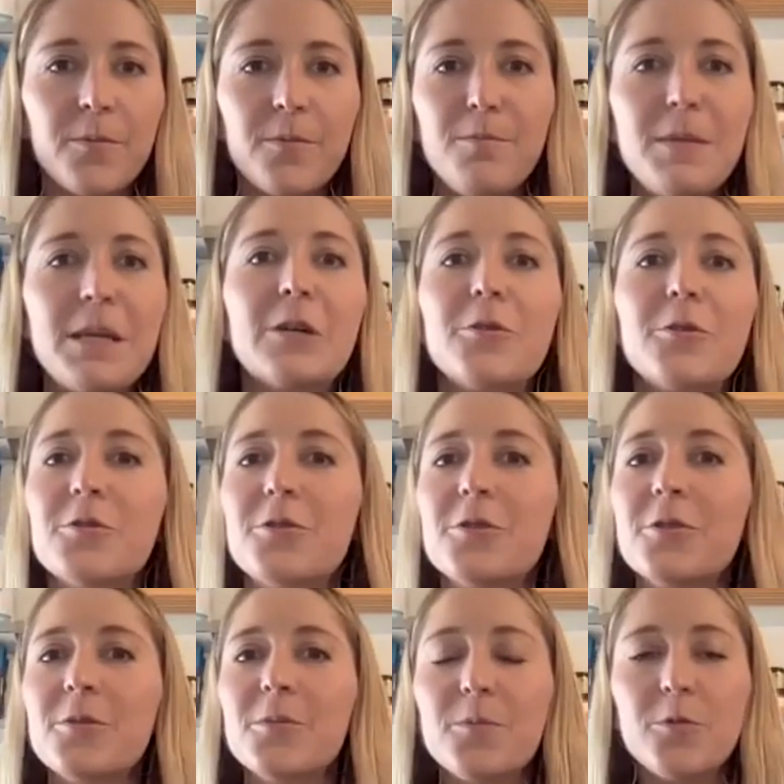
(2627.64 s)
meals
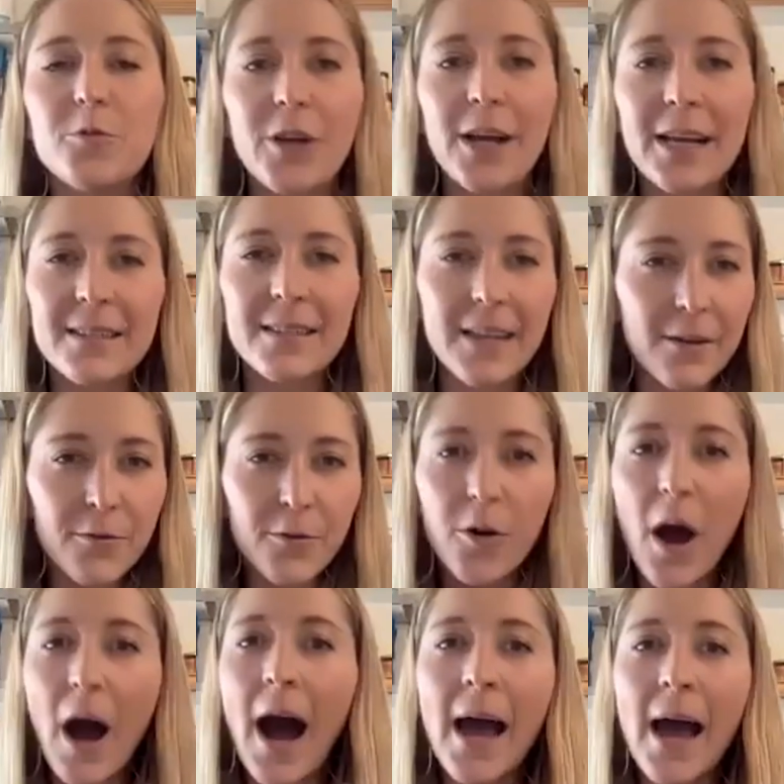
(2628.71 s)
or drinks, like for
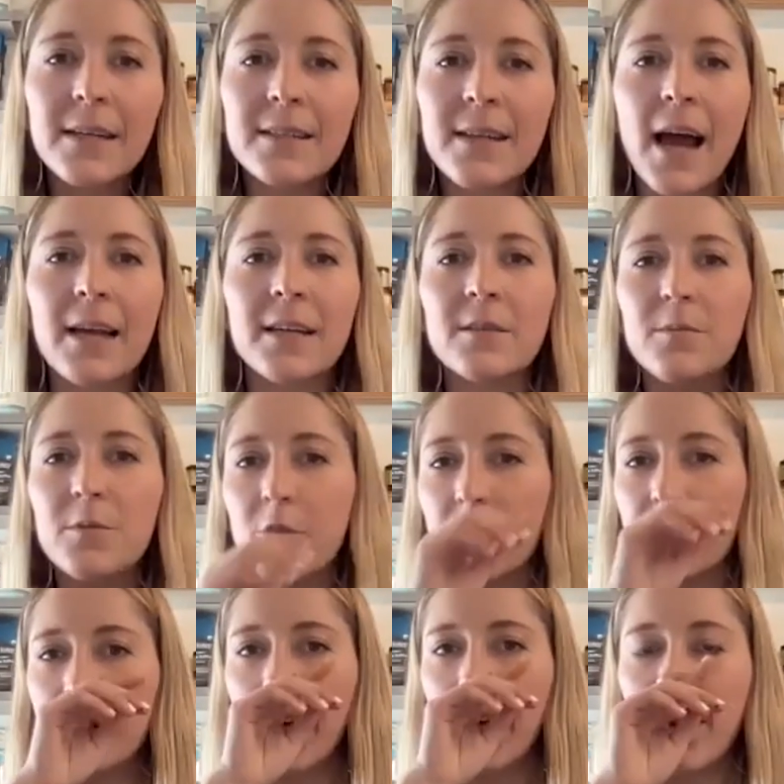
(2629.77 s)
highest
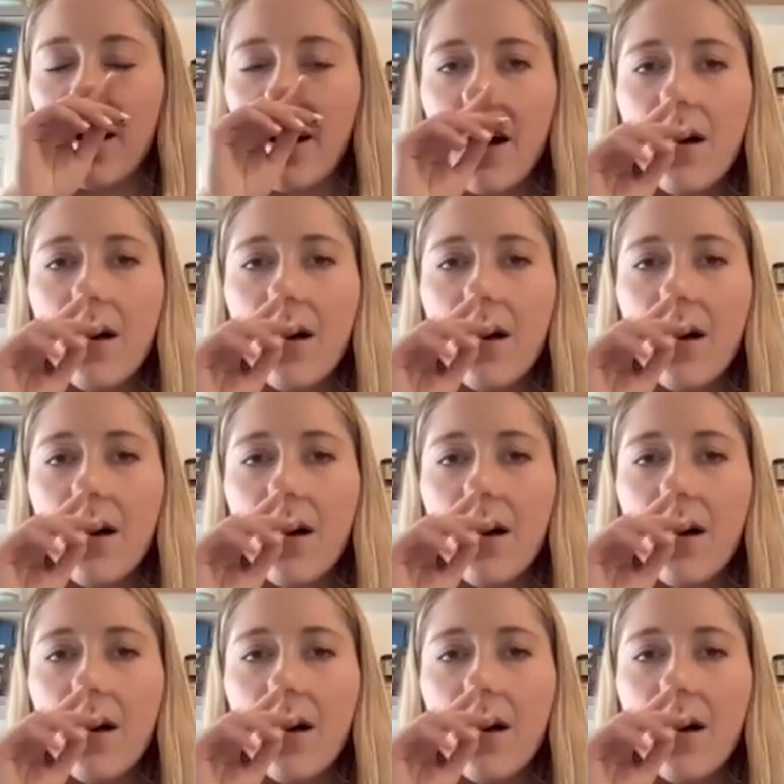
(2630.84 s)
absorption.